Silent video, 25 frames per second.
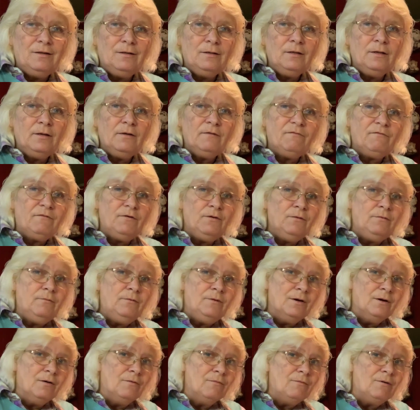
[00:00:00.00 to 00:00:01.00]
If you
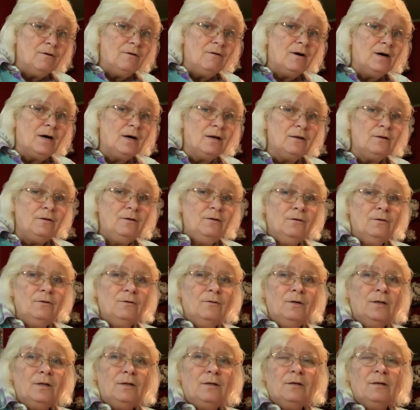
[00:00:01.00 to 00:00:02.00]
don't know how to
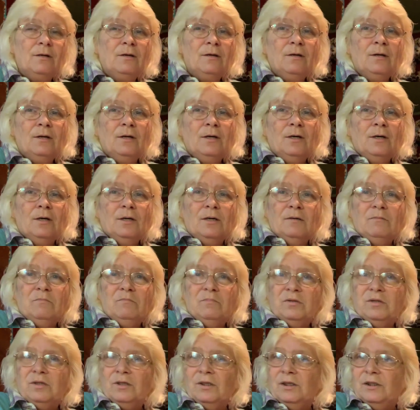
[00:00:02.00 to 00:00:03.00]
do it,
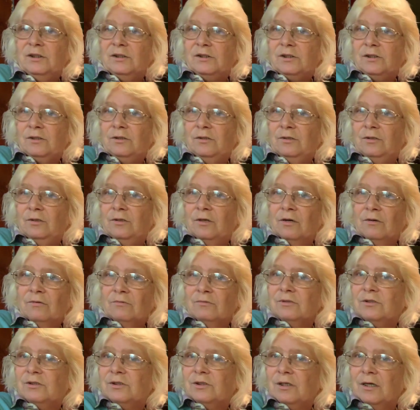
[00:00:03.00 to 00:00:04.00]
please
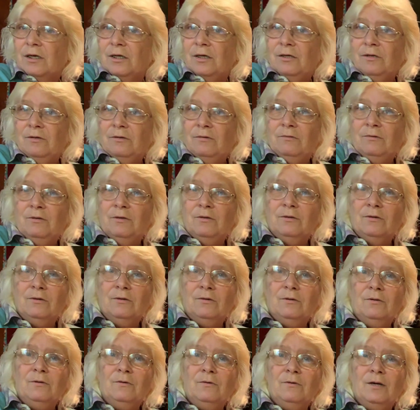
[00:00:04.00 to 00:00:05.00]
don't say you
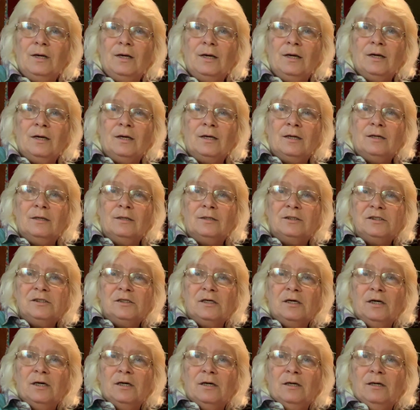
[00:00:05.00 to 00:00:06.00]
do and
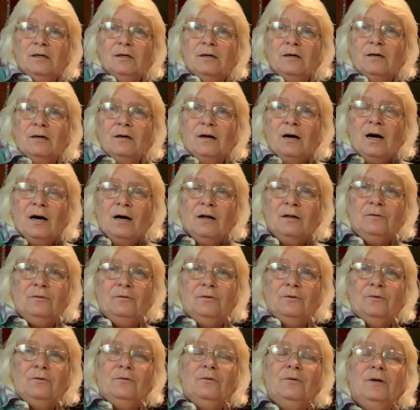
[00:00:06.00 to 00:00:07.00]
say I'll
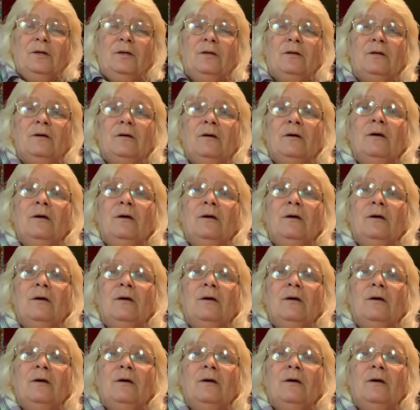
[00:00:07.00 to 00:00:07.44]
do it.